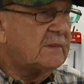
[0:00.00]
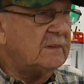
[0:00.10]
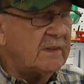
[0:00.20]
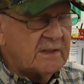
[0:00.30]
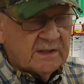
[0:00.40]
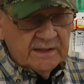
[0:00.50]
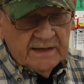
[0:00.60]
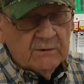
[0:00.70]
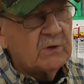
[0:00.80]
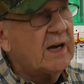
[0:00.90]
they said
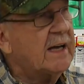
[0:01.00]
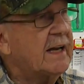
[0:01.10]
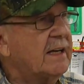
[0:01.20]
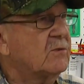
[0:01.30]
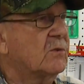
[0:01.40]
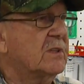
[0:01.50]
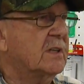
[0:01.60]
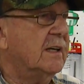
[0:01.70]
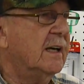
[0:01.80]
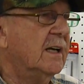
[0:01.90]
they were not
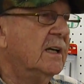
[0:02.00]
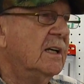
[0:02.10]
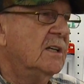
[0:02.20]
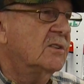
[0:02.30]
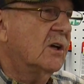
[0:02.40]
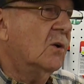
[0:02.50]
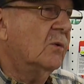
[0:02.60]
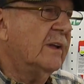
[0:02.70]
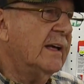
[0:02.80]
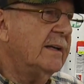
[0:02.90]
interested. So
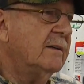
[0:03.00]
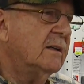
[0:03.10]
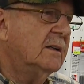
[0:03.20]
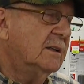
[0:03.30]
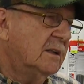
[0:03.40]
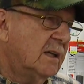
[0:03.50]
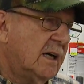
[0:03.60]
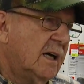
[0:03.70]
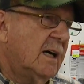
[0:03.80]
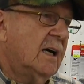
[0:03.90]
then
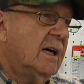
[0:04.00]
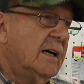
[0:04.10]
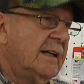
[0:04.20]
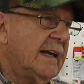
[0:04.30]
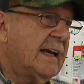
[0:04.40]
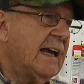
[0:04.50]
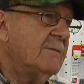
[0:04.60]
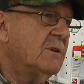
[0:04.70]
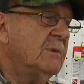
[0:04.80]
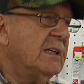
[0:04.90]
they
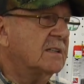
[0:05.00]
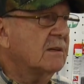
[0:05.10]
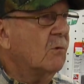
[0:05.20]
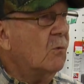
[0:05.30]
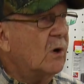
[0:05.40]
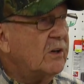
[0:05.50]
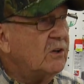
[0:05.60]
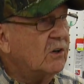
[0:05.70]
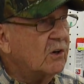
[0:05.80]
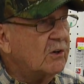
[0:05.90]
came to me and said, well, what are
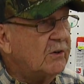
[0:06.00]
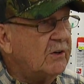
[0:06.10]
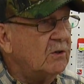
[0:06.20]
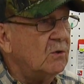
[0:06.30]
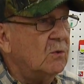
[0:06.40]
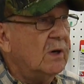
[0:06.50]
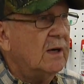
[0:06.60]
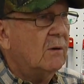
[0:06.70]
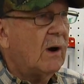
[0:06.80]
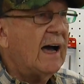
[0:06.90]
you going to do?
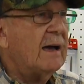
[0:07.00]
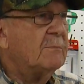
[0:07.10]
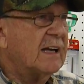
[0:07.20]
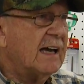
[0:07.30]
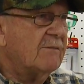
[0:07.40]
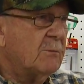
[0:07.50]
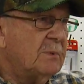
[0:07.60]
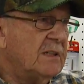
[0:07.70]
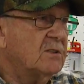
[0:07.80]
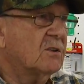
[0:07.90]
Well, I happen to have a
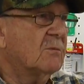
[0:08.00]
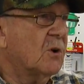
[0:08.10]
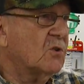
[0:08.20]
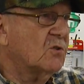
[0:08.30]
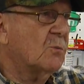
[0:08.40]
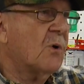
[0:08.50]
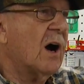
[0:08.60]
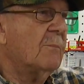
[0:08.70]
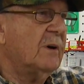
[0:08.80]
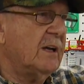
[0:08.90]
piece of commercial
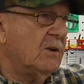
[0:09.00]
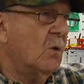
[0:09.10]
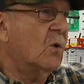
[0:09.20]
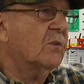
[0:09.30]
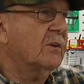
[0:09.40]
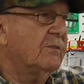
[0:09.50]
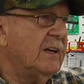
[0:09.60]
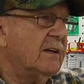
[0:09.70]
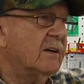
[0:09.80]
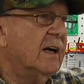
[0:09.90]
property north of
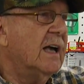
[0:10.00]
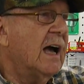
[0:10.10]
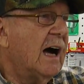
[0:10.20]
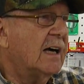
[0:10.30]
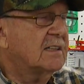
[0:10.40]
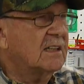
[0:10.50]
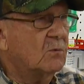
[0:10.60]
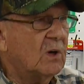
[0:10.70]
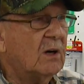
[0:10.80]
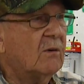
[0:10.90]
here. I said,
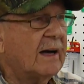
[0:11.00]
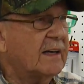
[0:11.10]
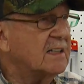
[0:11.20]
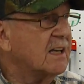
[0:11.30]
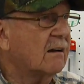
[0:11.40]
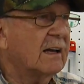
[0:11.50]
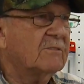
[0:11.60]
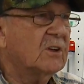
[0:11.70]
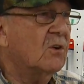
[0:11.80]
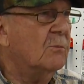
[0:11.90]
well, I guess I'll have to go